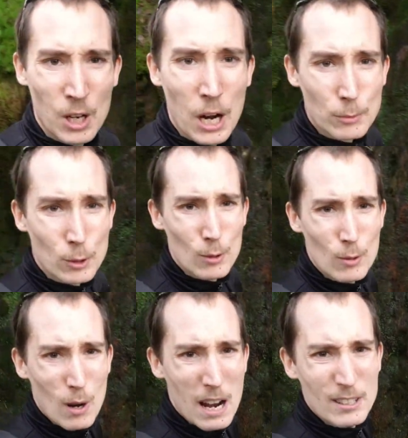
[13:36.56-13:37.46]
Absolutely
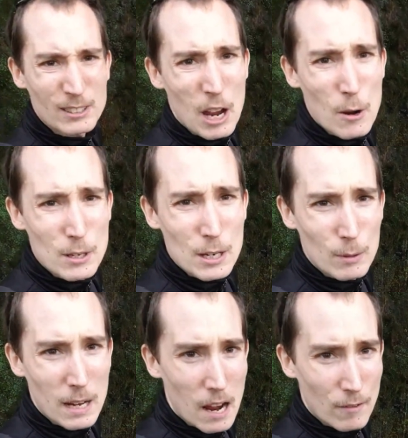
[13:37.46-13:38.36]
wild. Down here
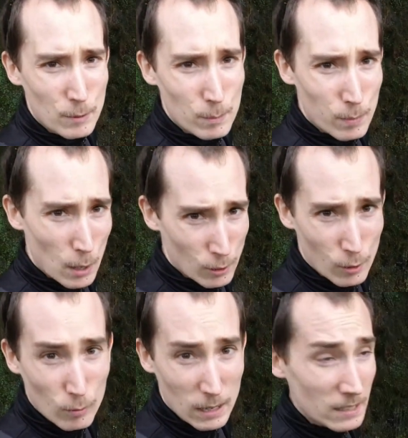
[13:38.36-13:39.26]
we have a puddle
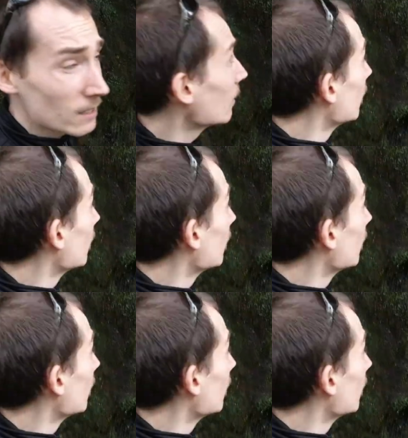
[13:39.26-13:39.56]
already,